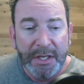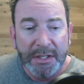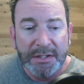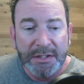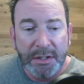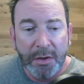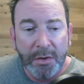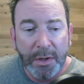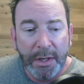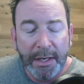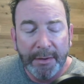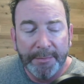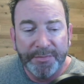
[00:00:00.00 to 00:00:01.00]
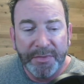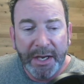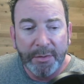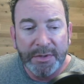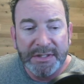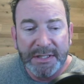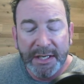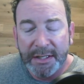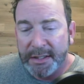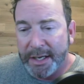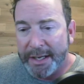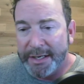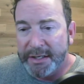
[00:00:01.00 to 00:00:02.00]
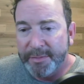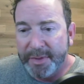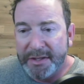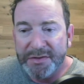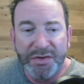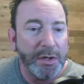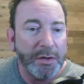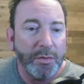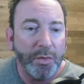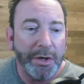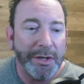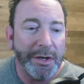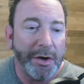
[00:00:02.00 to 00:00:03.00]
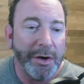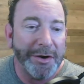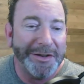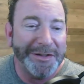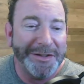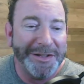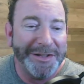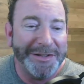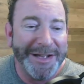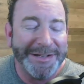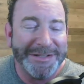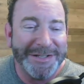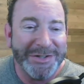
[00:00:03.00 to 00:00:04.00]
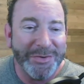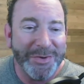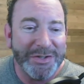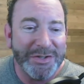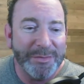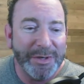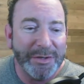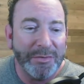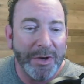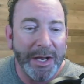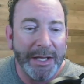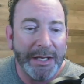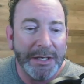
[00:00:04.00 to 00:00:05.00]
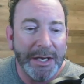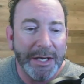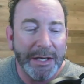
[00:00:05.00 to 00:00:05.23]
So I would say it kind of depends on where you are in that situation. But Ryan,